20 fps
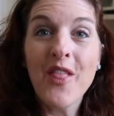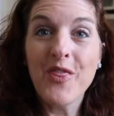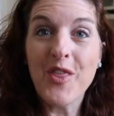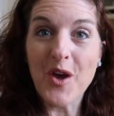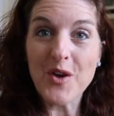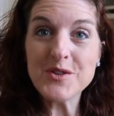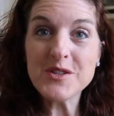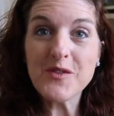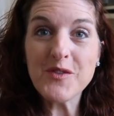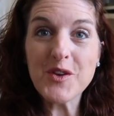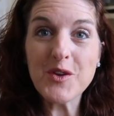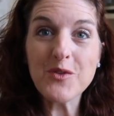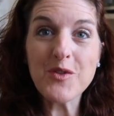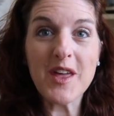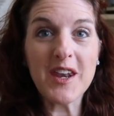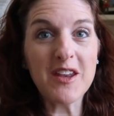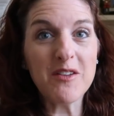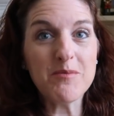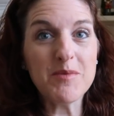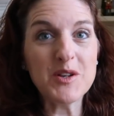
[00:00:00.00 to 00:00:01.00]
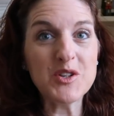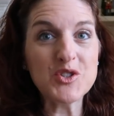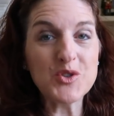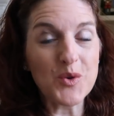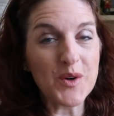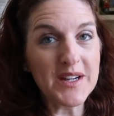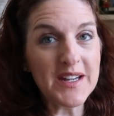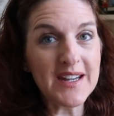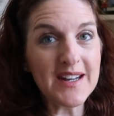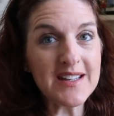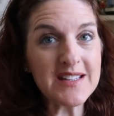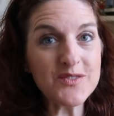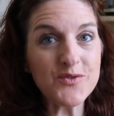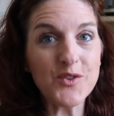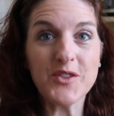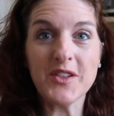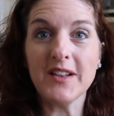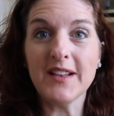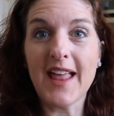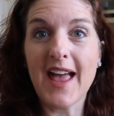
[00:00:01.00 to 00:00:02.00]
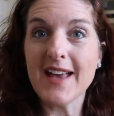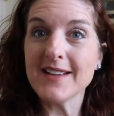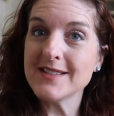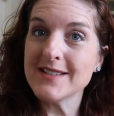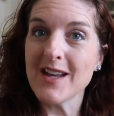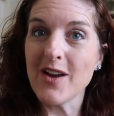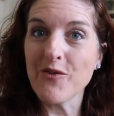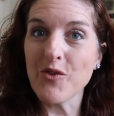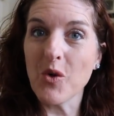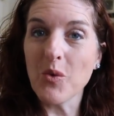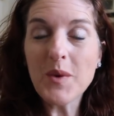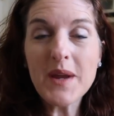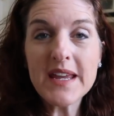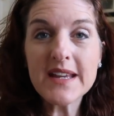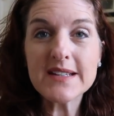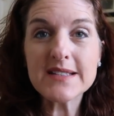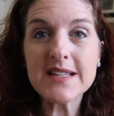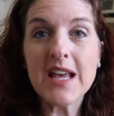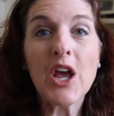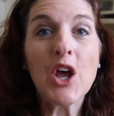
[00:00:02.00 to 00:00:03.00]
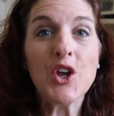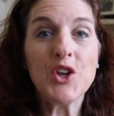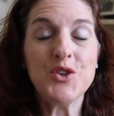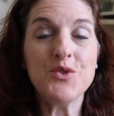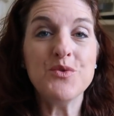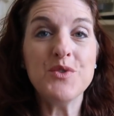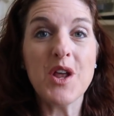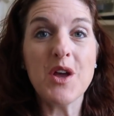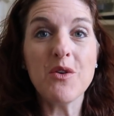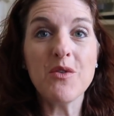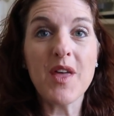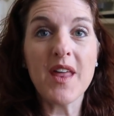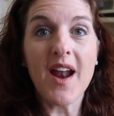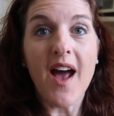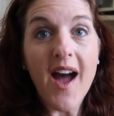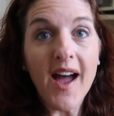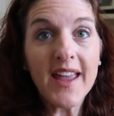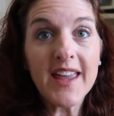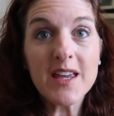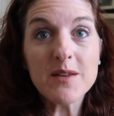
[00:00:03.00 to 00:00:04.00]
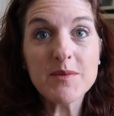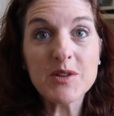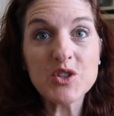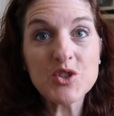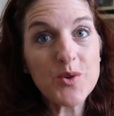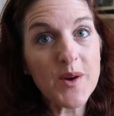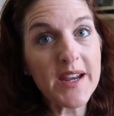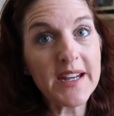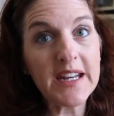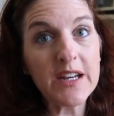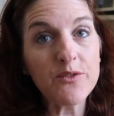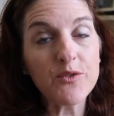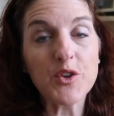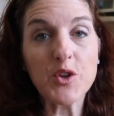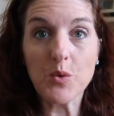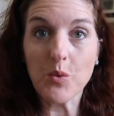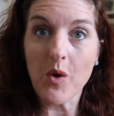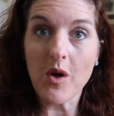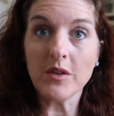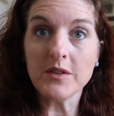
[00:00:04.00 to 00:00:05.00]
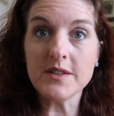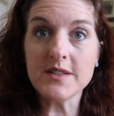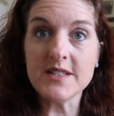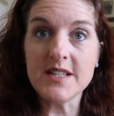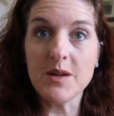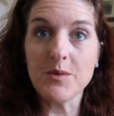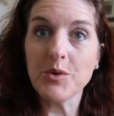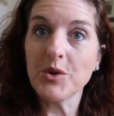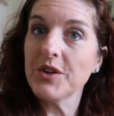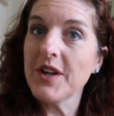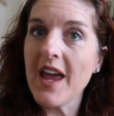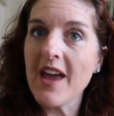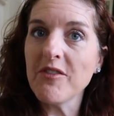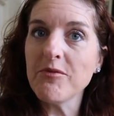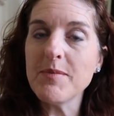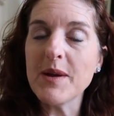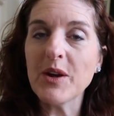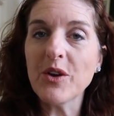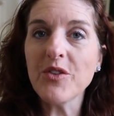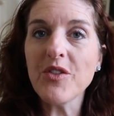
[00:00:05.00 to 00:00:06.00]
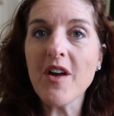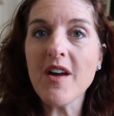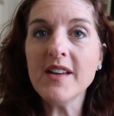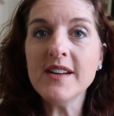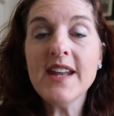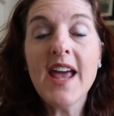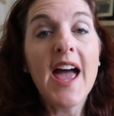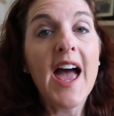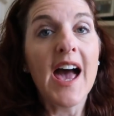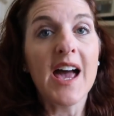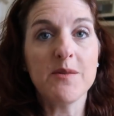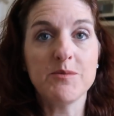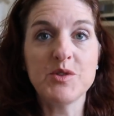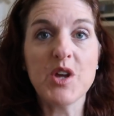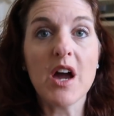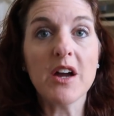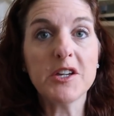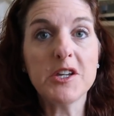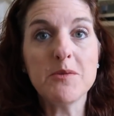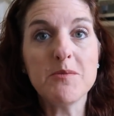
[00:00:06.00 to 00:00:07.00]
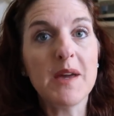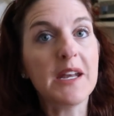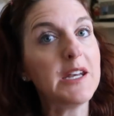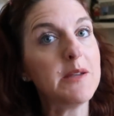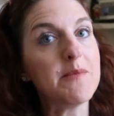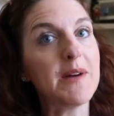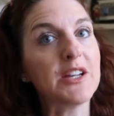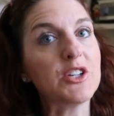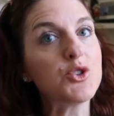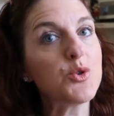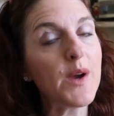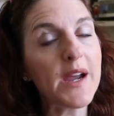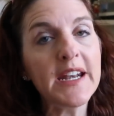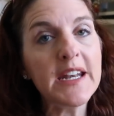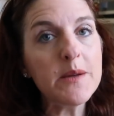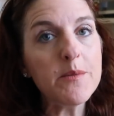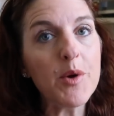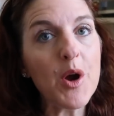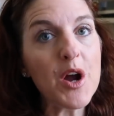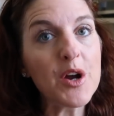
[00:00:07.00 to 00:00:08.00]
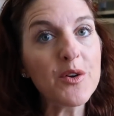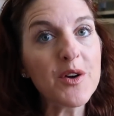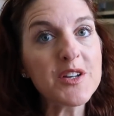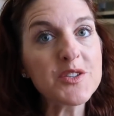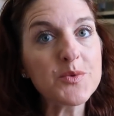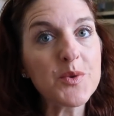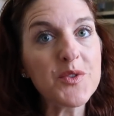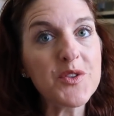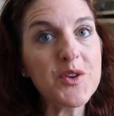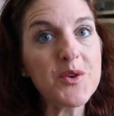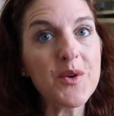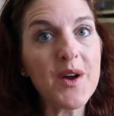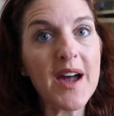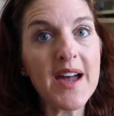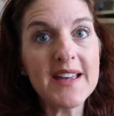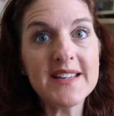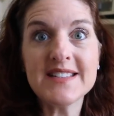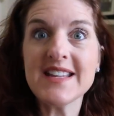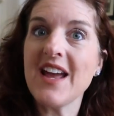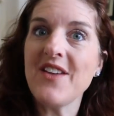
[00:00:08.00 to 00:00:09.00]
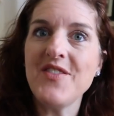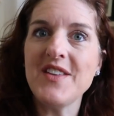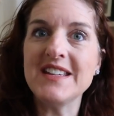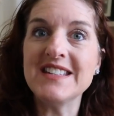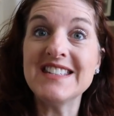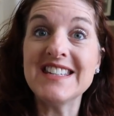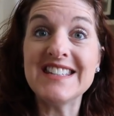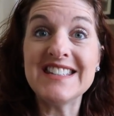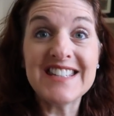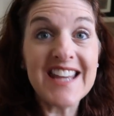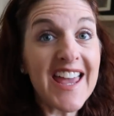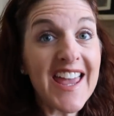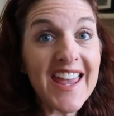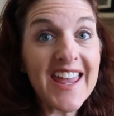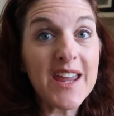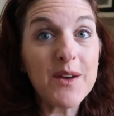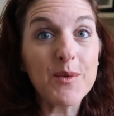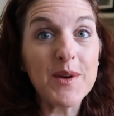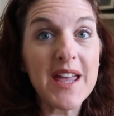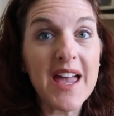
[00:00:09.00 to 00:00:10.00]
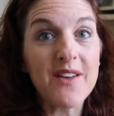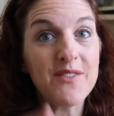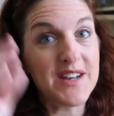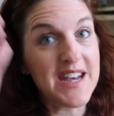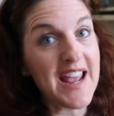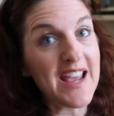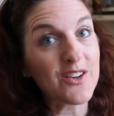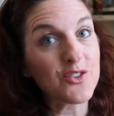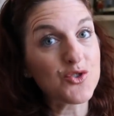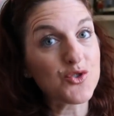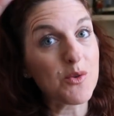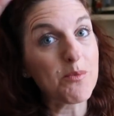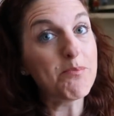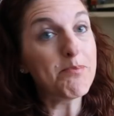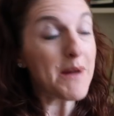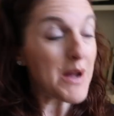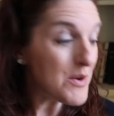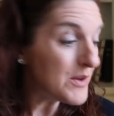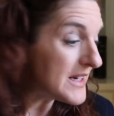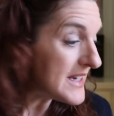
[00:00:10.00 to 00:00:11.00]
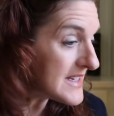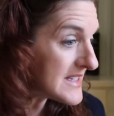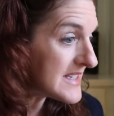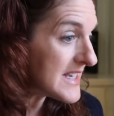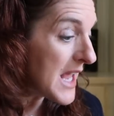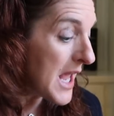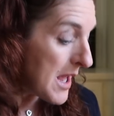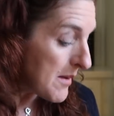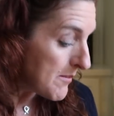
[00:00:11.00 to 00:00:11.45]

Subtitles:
Those of you that have been joining us for the last several weeks, you know that I am in training for the Walt Disney World Half Marathon. I'm documenting my training progress with you guys. And then today we have an extra bonus